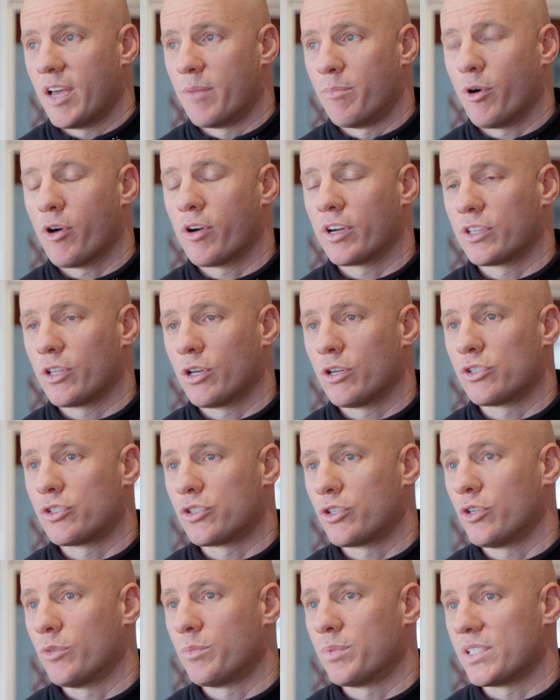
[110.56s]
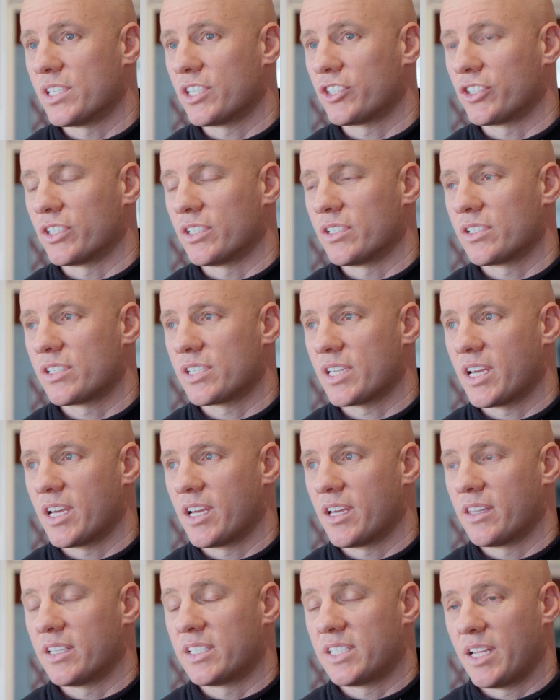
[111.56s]
barring those two positions,
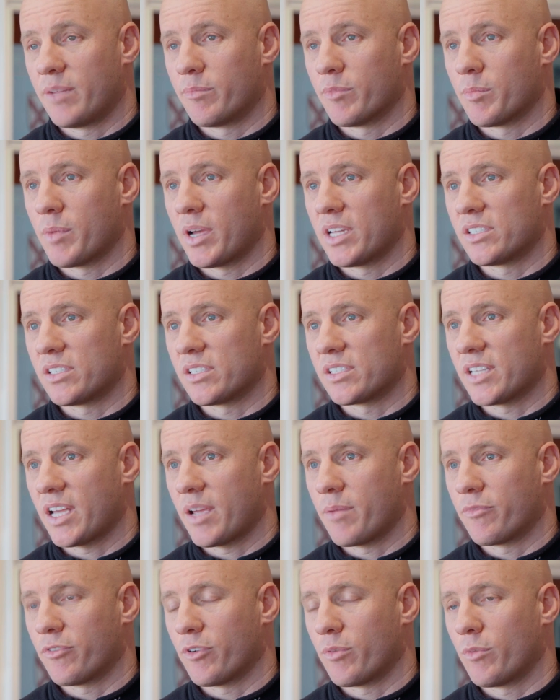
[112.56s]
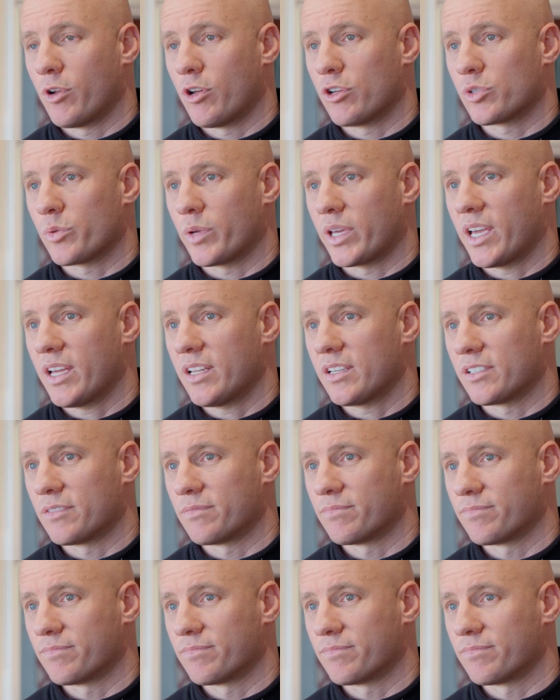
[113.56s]
the team remains the same from last weekend.